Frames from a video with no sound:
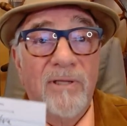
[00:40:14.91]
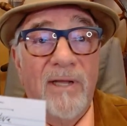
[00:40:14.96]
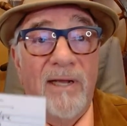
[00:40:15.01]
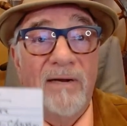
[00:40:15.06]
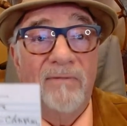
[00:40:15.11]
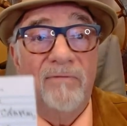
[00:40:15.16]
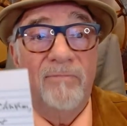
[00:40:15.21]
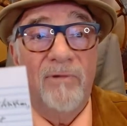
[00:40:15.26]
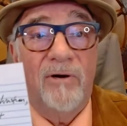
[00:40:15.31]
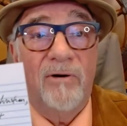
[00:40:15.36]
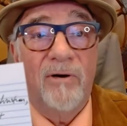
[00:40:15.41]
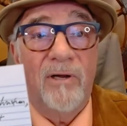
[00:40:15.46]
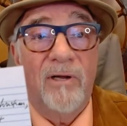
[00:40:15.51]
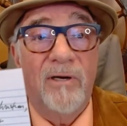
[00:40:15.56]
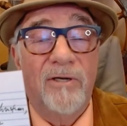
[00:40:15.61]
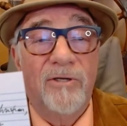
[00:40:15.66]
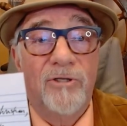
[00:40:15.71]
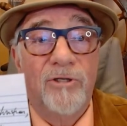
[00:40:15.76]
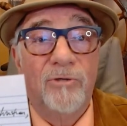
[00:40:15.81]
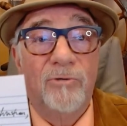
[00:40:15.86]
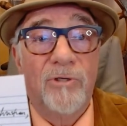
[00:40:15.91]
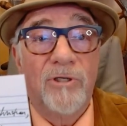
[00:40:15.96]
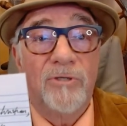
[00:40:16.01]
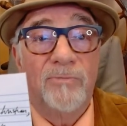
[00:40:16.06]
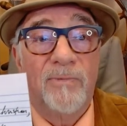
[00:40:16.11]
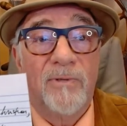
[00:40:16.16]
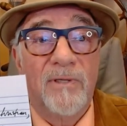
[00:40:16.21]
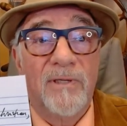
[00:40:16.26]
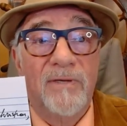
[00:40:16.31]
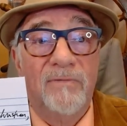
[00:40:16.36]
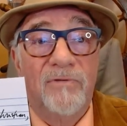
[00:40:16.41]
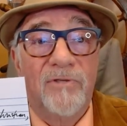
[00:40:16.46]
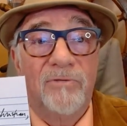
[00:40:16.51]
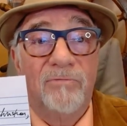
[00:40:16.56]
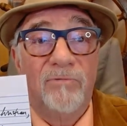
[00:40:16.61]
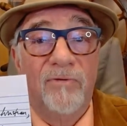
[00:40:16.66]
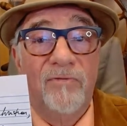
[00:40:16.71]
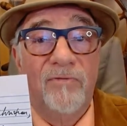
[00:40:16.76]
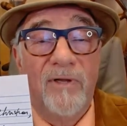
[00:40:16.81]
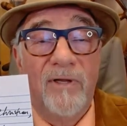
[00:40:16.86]
Native American, and Jewish Beliefs
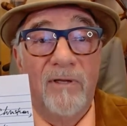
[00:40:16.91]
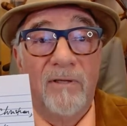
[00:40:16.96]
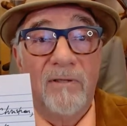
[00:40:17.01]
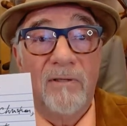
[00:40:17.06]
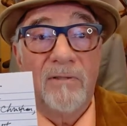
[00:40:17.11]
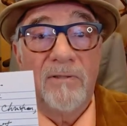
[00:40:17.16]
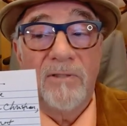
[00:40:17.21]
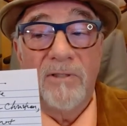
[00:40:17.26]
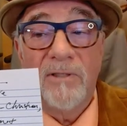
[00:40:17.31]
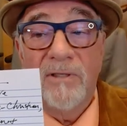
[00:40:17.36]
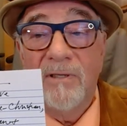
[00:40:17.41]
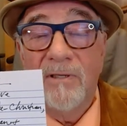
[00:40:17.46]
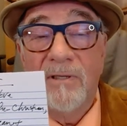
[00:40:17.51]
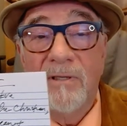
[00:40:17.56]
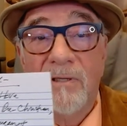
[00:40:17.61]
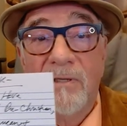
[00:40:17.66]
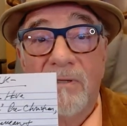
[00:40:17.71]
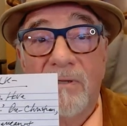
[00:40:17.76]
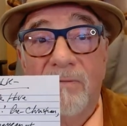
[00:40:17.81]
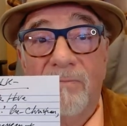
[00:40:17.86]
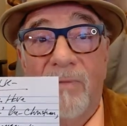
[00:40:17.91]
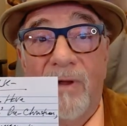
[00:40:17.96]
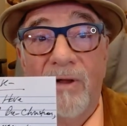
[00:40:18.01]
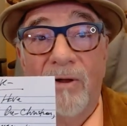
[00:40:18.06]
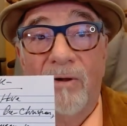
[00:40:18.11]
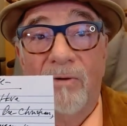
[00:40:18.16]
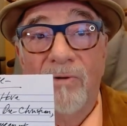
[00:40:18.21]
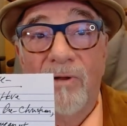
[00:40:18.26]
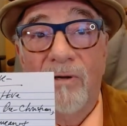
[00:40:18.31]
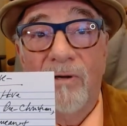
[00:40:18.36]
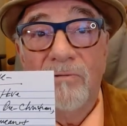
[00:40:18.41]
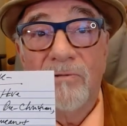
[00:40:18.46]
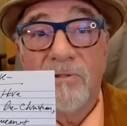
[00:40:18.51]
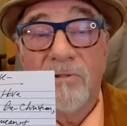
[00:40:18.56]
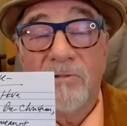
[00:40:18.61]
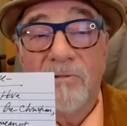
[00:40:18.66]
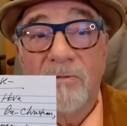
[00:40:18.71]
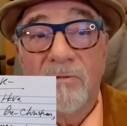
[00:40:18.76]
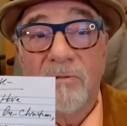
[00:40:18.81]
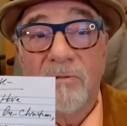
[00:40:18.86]
Revealed. See my own notes.